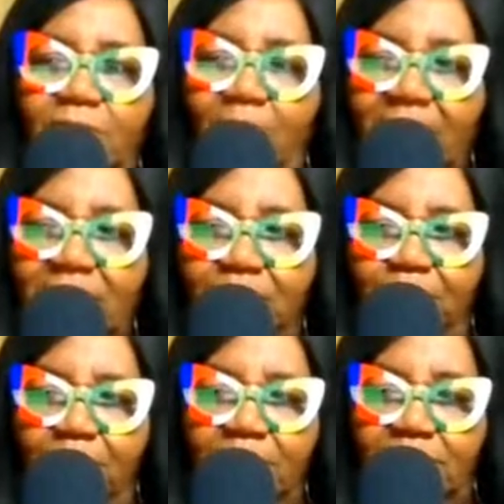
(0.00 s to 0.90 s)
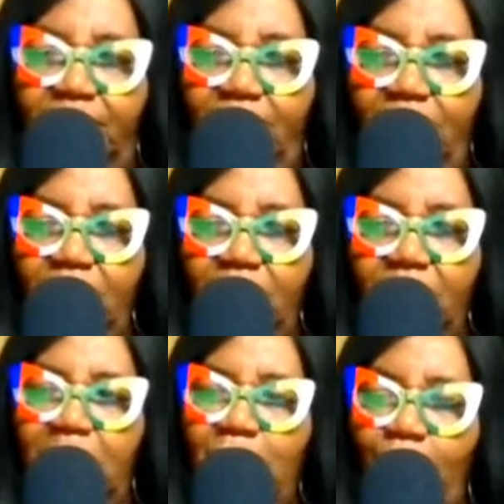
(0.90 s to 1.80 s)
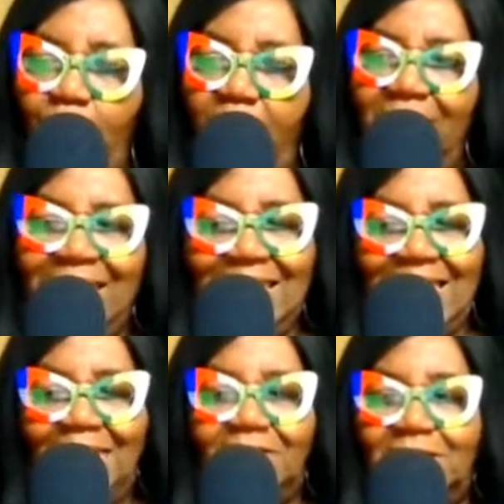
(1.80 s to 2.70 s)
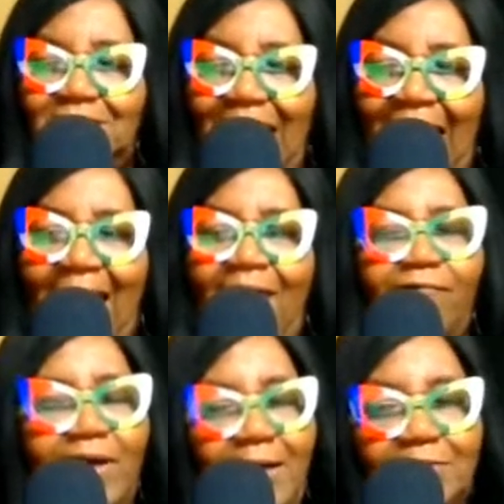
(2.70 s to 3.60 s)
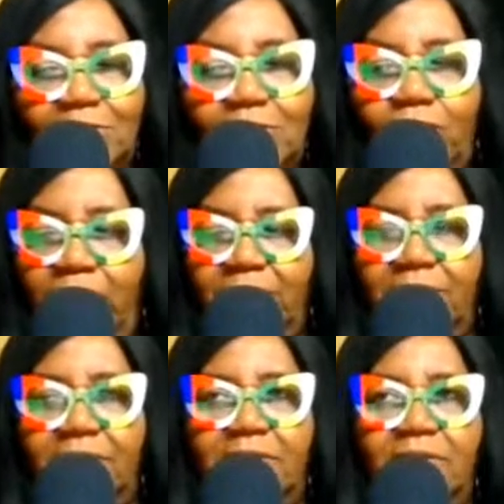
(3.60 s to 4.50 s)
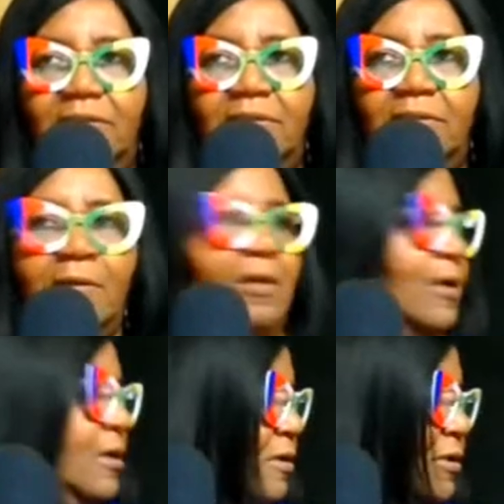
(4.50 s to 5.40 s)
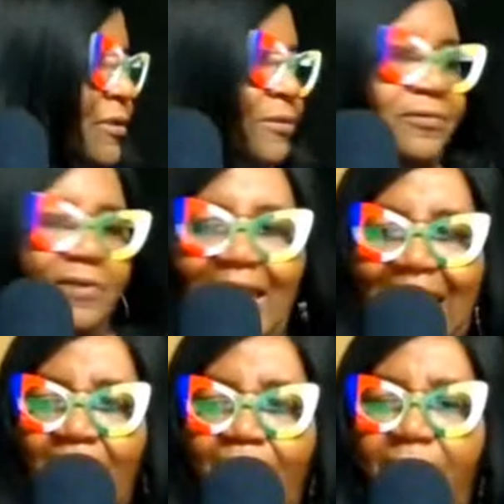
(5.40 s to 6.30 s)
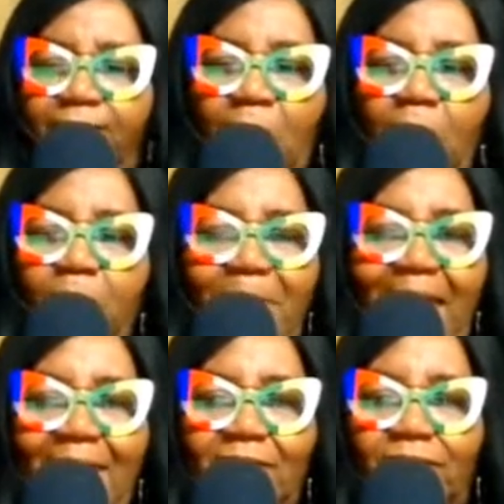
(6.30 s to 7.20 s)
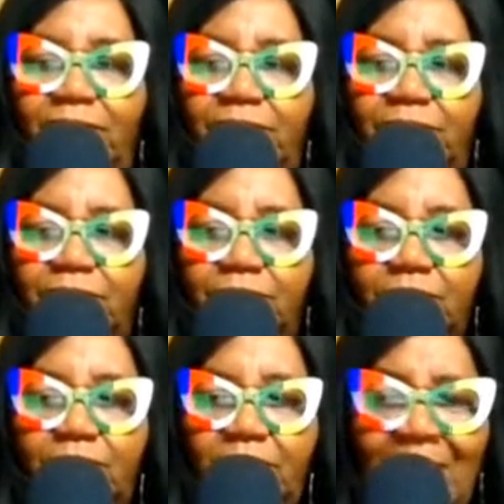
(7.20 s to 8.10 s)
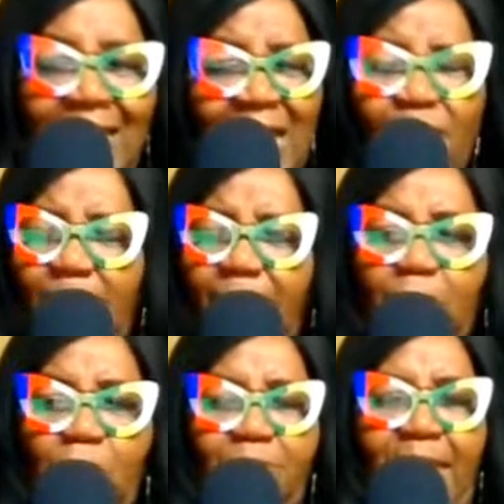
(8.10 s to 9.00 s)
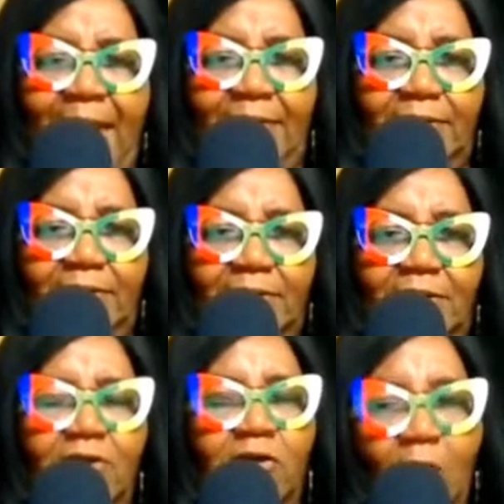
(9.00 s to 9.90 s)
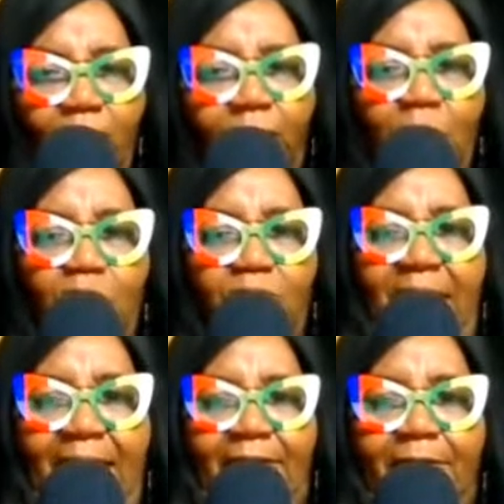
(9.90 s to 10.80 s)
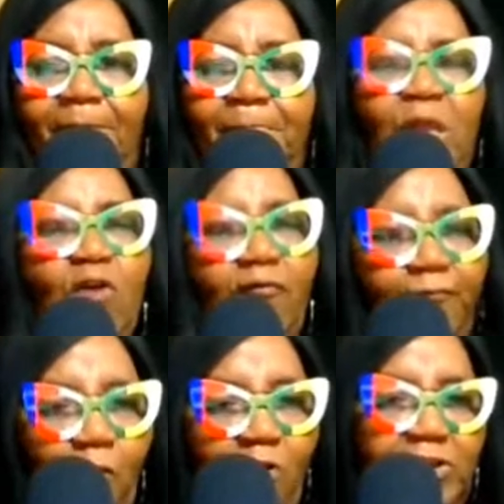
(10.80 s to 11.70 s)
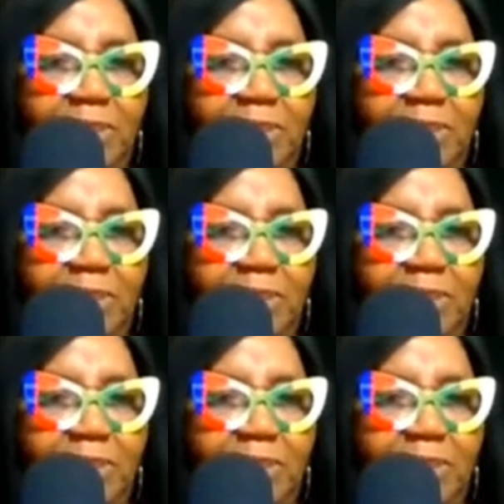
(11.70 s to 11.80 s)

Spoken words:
why it's important to vote. Number 1, elections have consequences. Every vote matters. Every vote matters. Your vote matters. Your voice